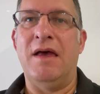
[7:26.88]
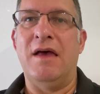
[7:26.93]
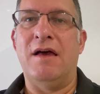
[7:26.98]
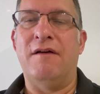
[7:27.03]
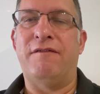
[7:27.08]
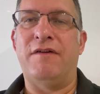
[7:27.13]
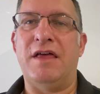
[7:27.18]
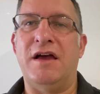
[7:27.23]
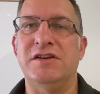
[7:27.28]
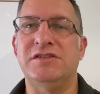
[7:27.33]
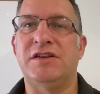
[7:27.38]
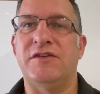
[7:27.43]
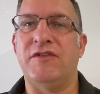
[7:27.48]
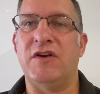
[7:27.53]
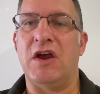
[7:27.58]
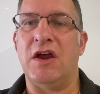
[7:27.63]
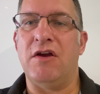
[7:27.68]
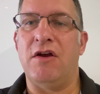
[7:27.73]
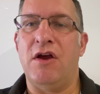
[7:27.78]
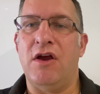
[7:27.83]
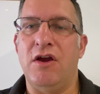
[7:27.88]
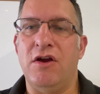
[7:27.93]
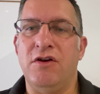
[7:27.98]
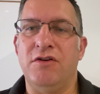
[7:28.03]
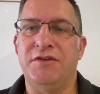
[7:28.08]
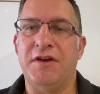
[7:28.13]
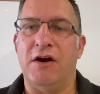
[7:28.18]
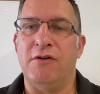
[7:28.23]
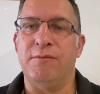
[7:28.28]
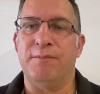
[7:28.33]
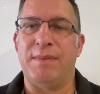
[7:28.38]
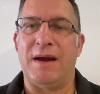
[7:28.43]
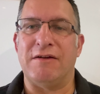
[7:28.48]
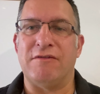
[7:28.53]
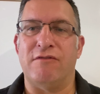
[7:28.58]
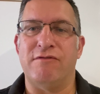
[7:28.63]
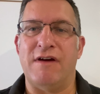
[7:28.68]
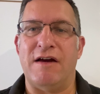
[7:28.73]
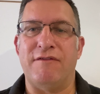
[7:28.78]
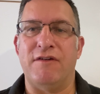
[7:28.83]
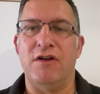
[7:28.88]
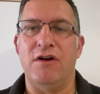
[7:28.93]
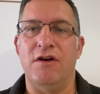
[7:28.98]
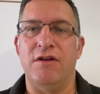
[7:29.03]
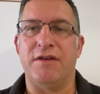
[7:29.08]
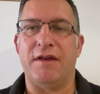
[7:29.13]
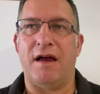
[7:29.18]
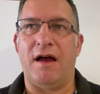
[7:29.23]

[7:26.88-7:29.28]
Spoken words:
for those of you who don't bank with Revolut,